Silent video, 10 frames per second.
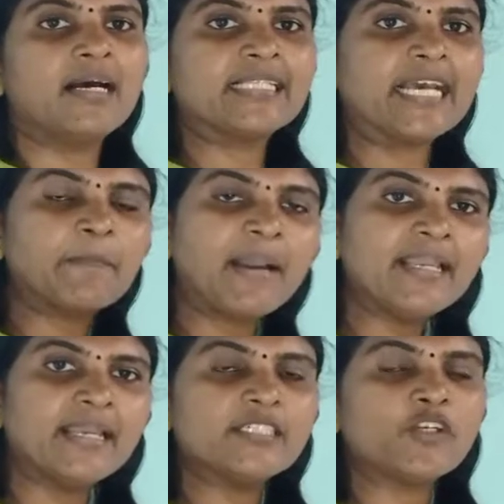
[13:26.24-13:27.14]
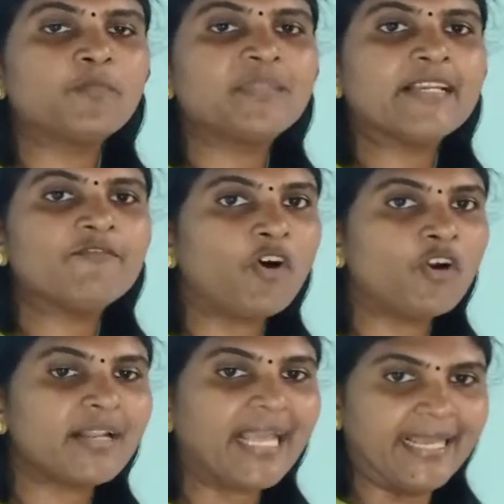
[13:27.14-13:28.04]
thereby it obtain
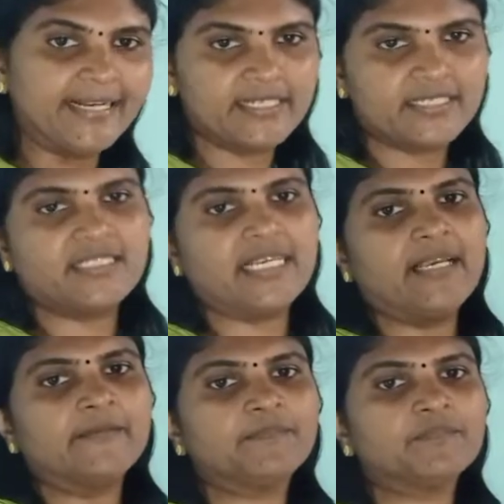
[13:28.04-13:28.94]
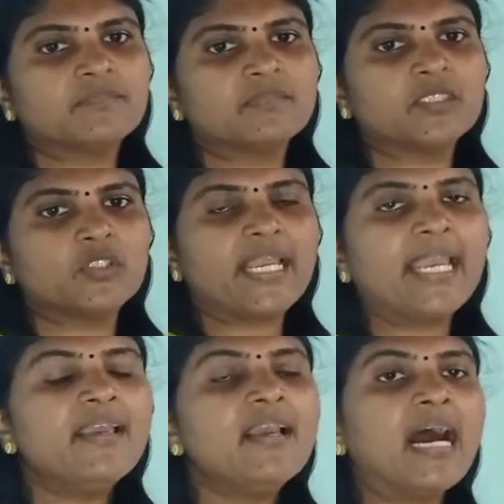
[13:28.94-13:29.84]
what? Energy.
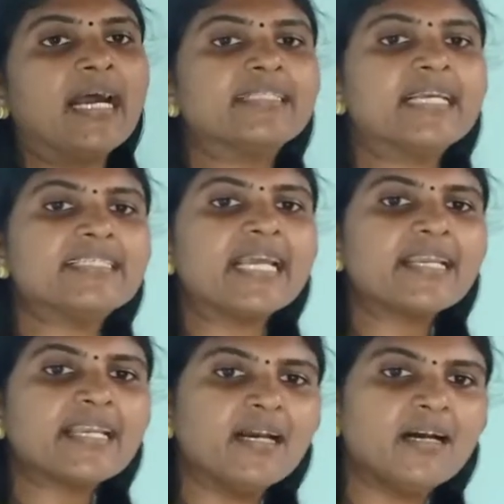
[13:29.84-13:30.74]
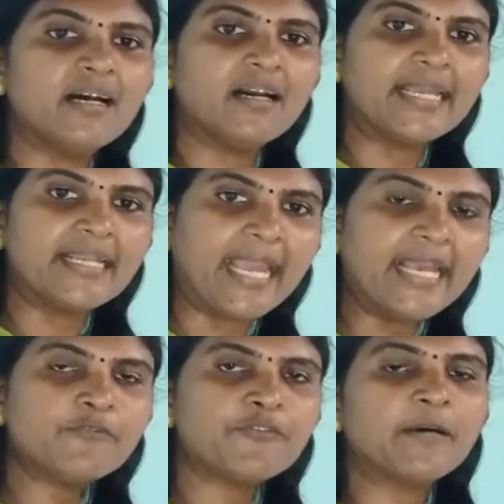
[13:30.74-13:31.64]
Okay, and they take in
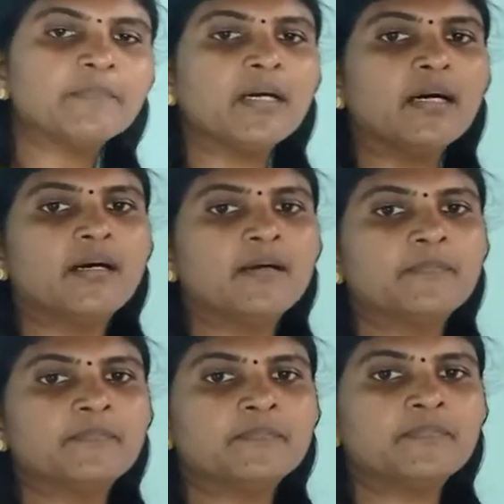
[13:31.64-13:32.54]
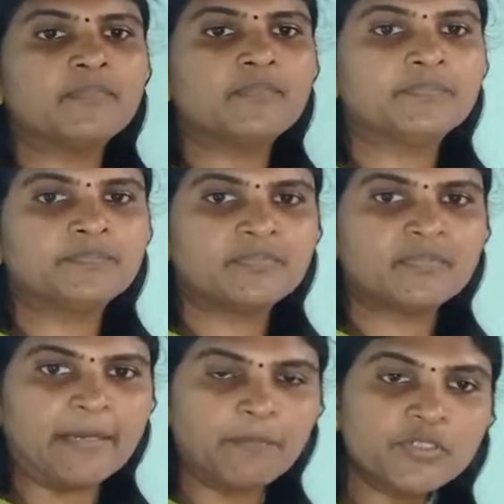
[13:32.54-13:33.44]
air from
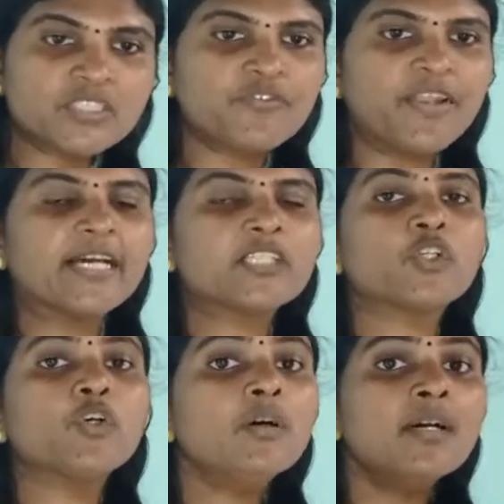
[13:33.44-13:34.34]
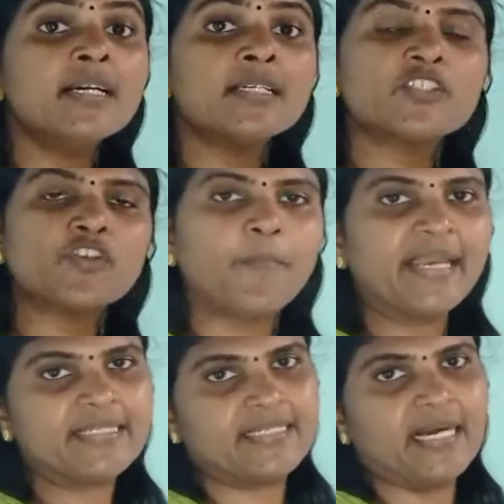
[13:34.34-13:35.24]
atmosphere through
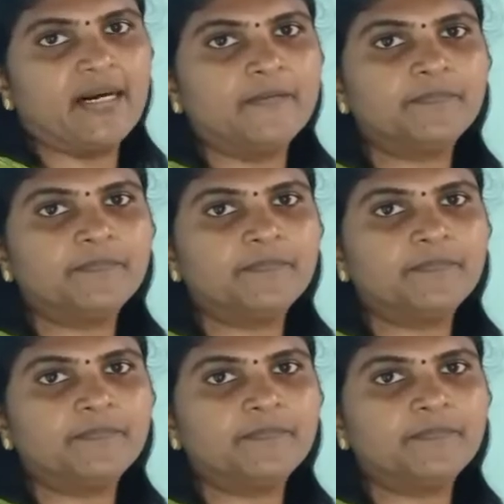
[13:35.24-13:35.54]
stomata.